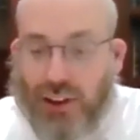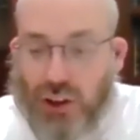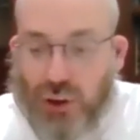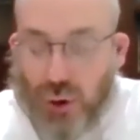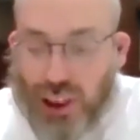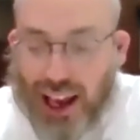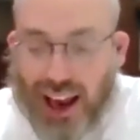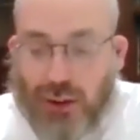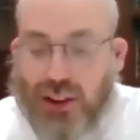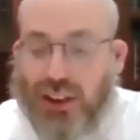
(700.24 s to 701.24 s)
They destroy the
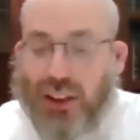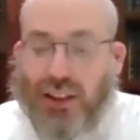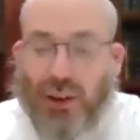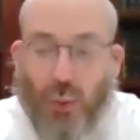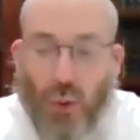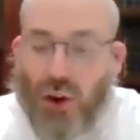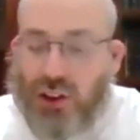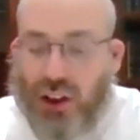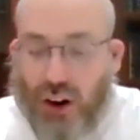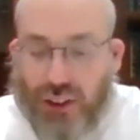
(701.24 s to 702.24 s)
houses and
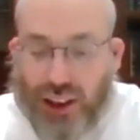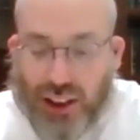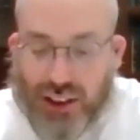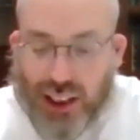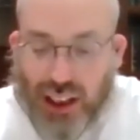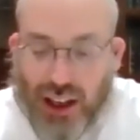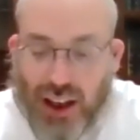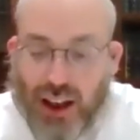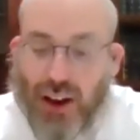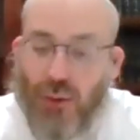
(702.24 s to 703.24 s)
walls guarding the city.